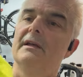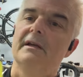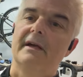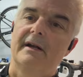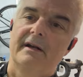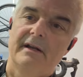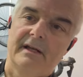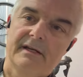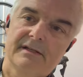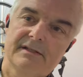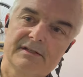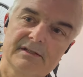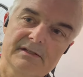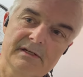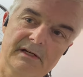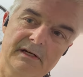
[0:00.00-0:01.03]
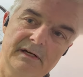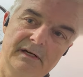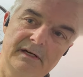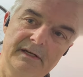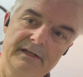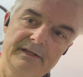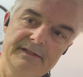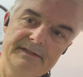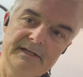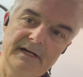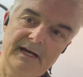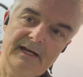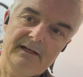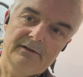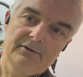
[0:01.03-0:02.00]
Got a nice uh,
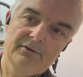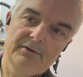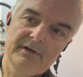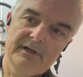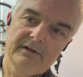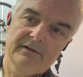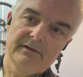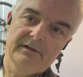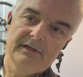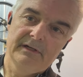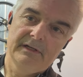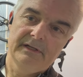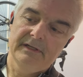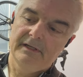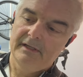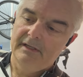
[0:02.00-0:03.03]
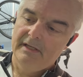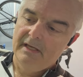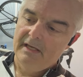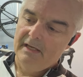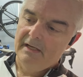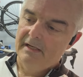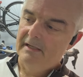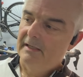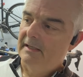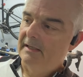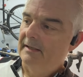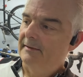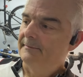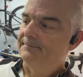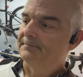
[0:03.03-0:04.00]
dialo here.
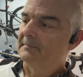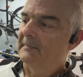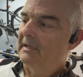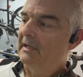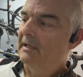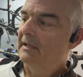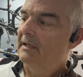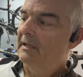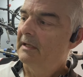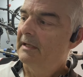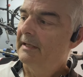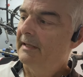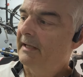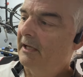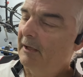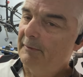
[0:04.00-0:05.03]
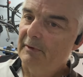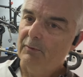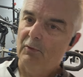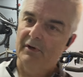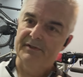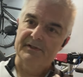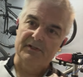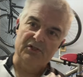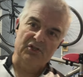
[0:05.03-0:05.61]
Uh, the helmet wasn't